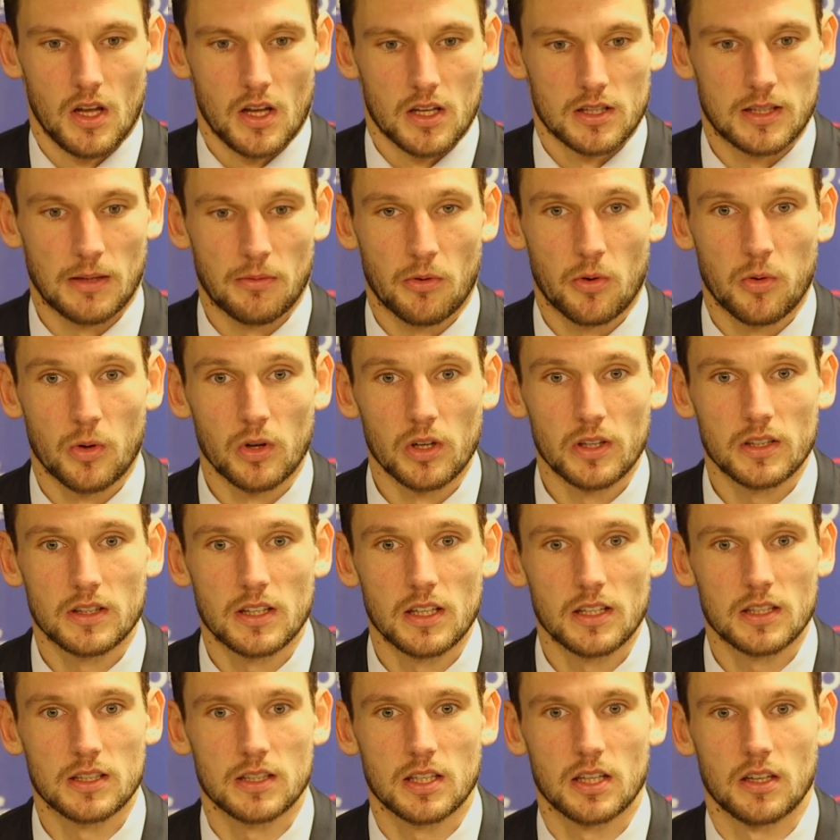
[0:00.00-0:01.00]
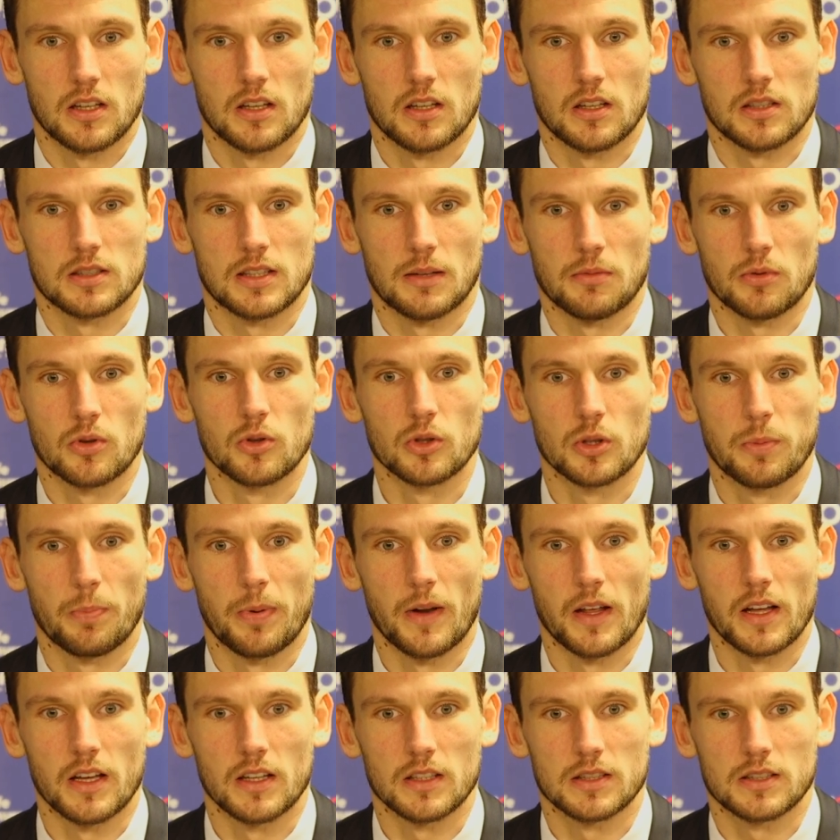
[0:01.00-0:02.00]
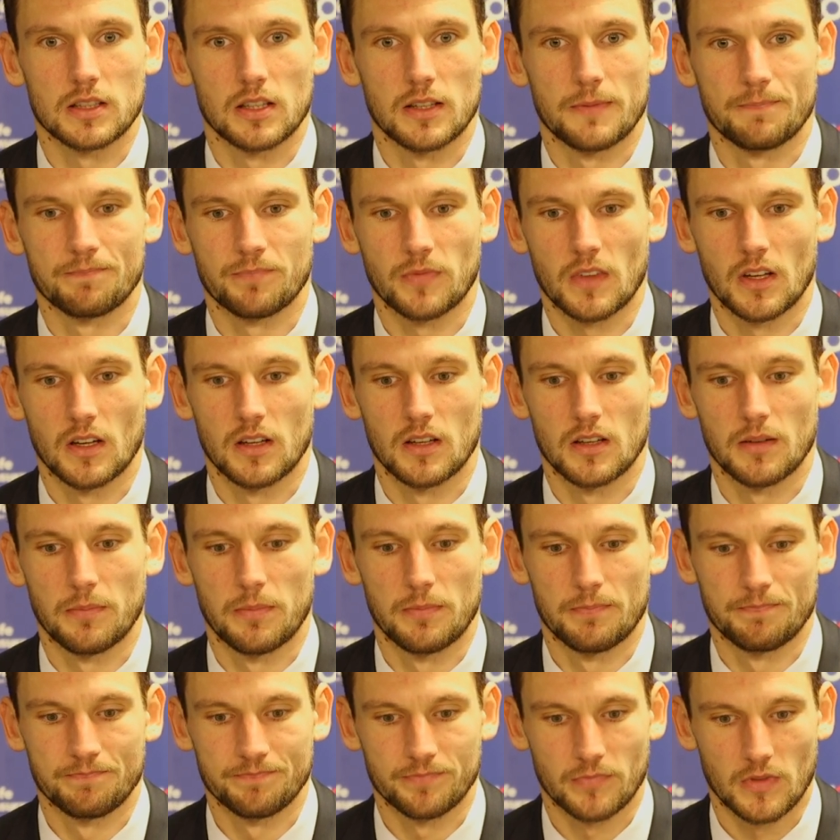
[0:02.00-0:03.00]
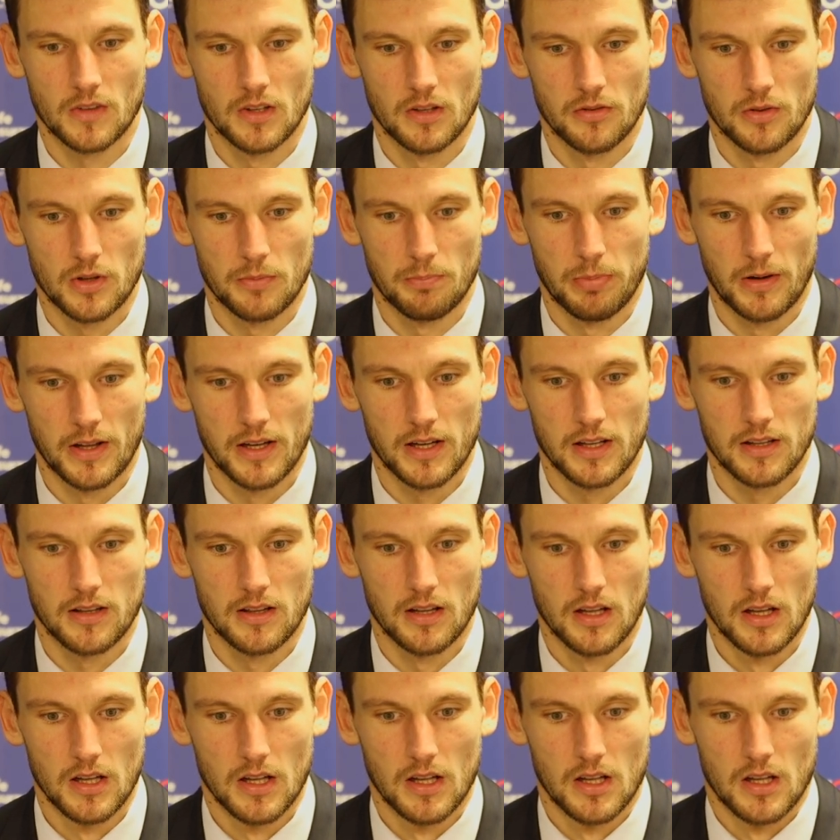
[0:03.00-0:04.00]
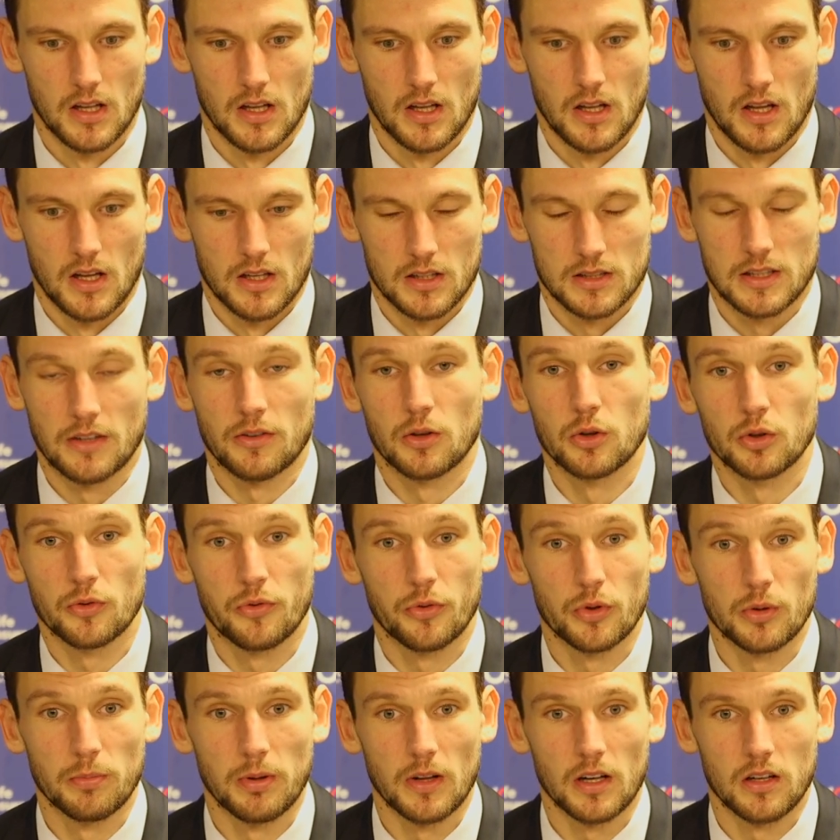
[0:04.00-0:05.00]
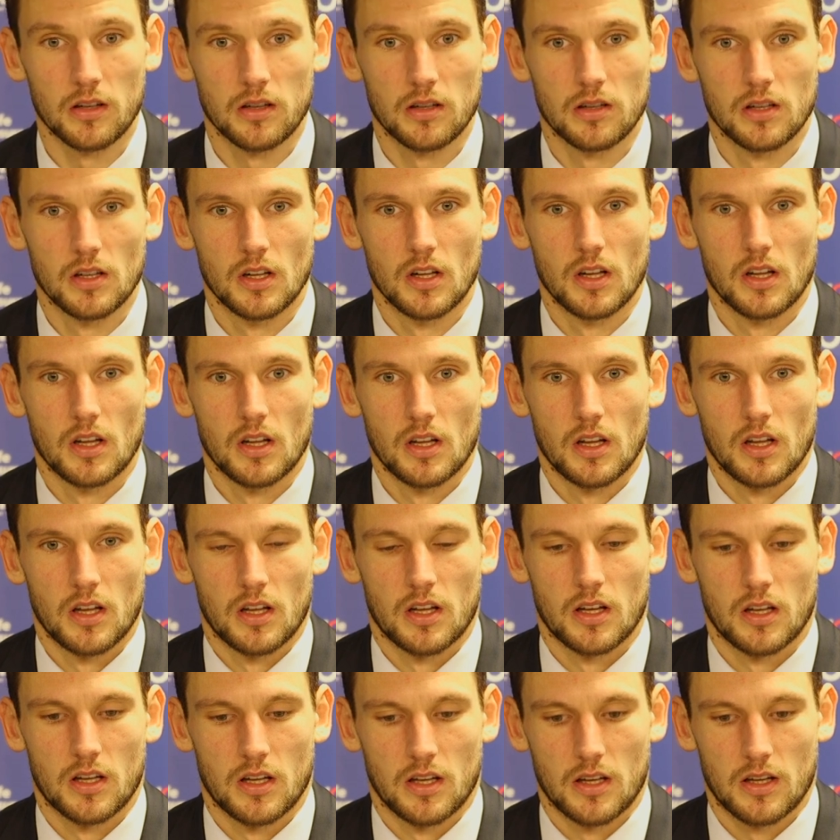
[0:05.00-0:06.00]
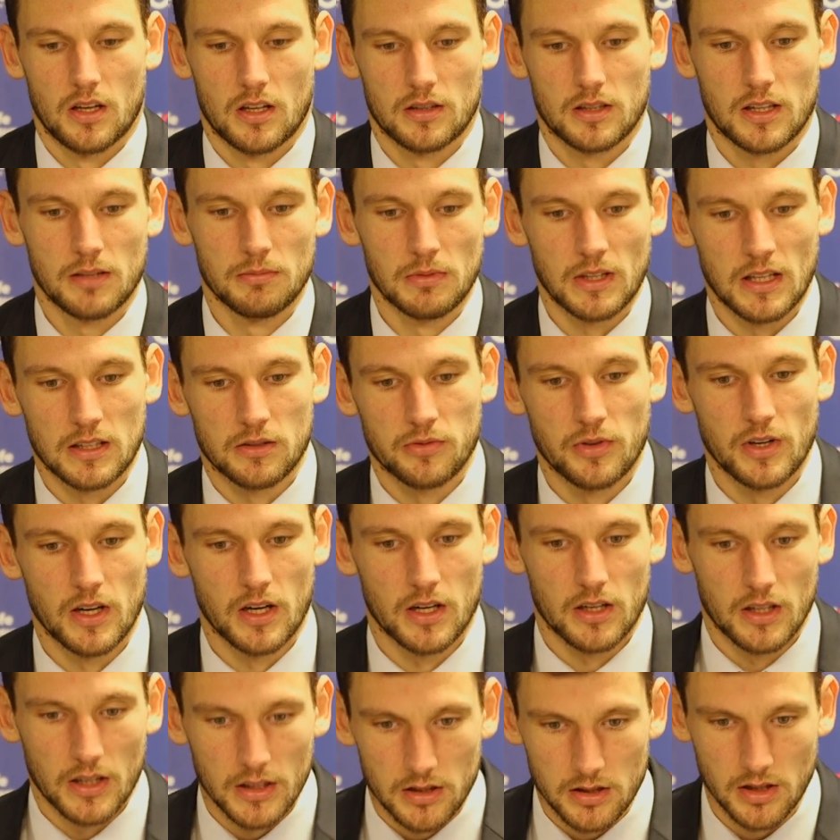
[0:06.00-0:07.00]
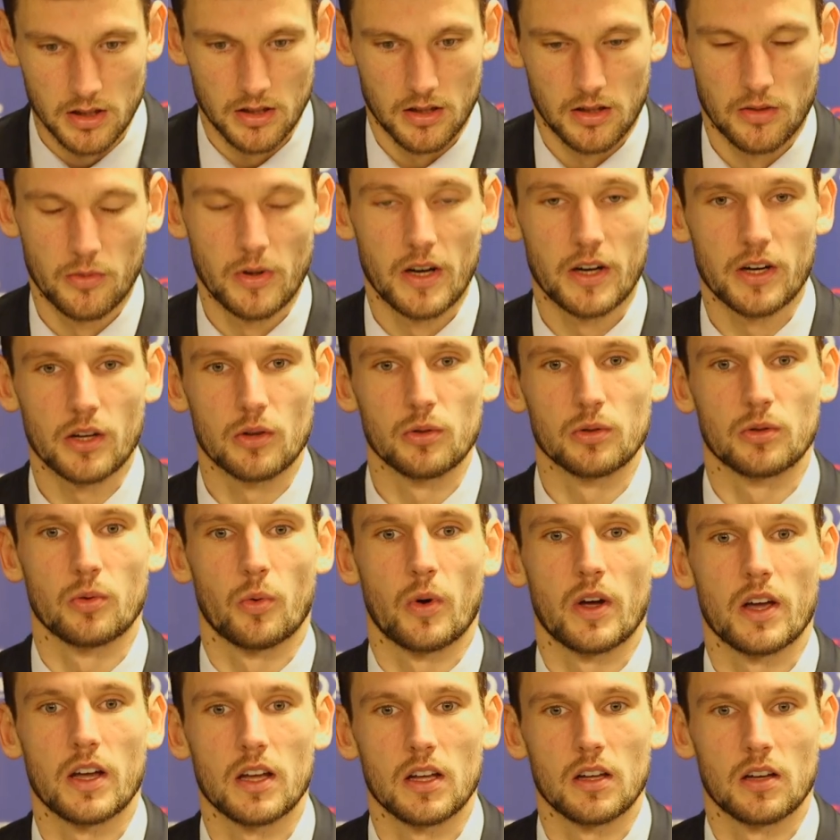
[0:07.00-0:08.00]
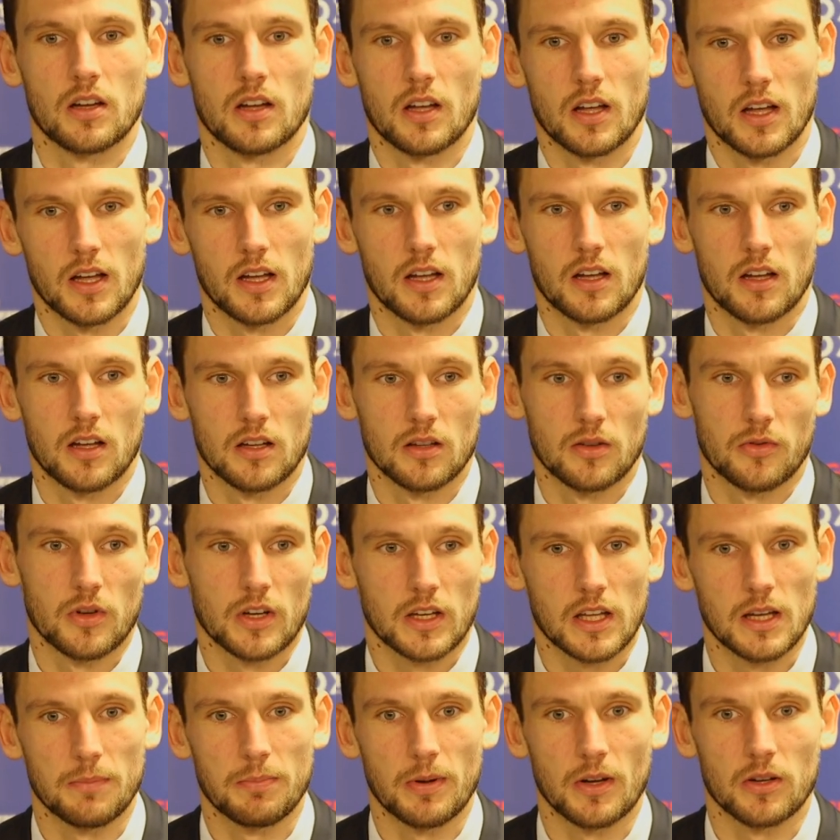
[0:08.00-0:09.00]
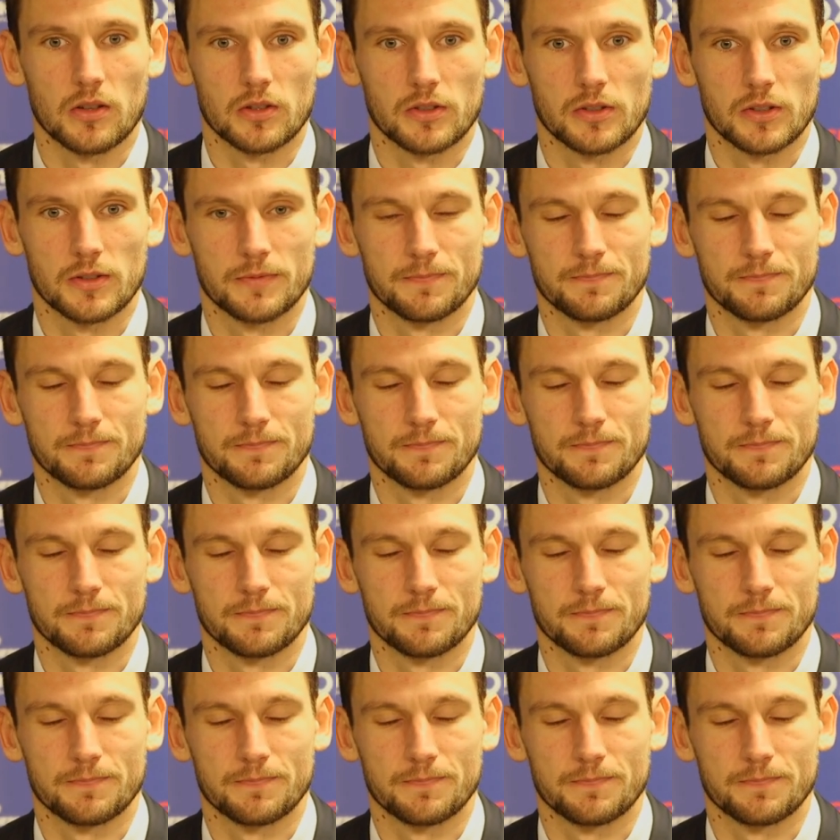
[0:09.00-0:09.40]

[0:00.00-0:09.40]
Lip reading: some qualities, some good plays. We played some good football. I think that we are at a very good way, and we're keeping on.